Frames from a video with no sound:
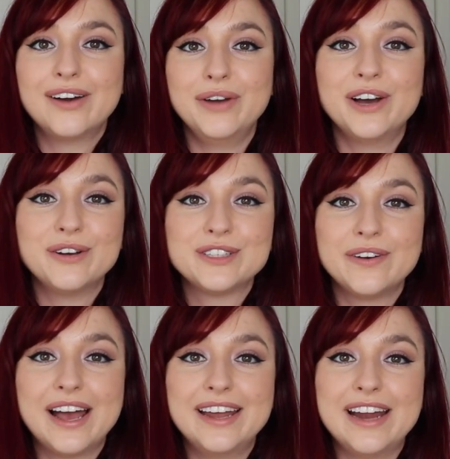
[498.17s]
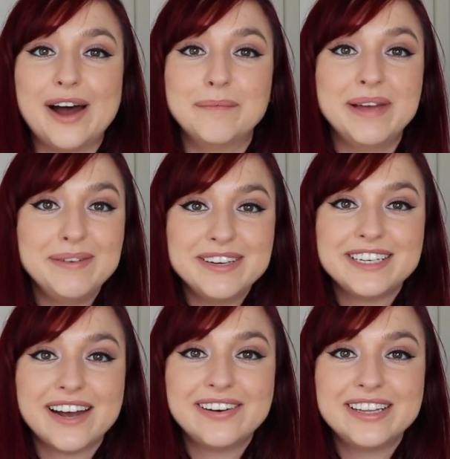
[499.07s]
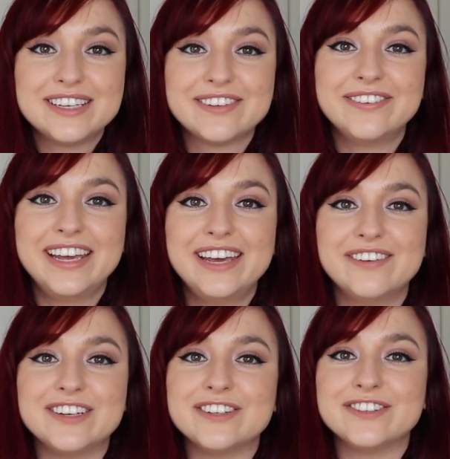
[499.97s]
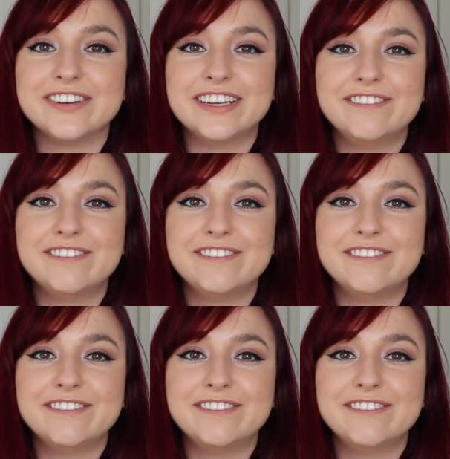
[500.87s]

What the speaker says: We also had our baby shower this week, which was really